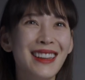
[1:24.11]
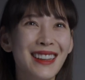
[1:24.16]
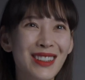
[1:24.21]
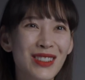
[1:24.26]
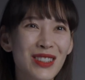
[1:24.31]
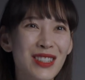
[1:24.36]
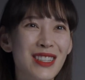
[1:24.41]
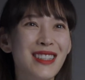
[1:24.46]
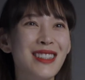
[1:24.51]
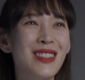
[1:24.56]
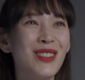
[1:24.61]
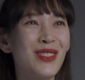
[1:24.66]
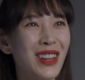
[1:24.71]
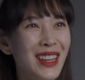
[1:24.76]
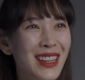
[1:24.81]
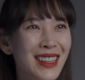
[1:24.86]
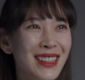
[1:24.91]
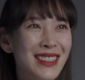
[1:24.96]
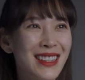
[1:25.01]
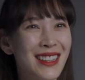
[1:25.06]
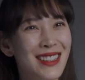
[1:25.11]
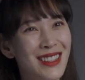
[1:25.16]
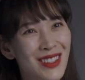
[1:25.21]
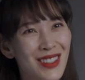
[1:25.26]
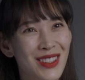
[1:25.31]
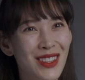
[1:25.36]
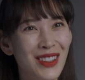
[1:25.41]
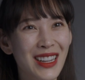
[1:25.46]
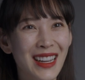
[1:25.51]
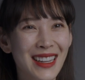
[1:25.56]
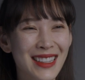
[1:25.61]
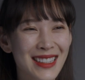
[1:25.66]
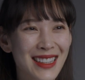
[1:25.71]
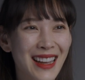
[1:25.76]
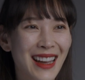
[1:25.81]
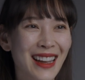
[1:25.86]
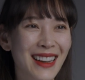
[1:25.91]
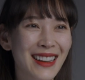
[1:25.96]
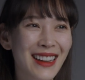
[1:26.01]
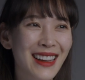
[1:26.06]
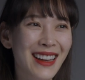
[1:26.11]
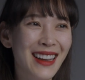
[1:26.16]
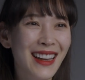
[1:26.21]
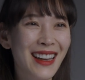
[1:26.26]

which is funny because that's her zodiac sign.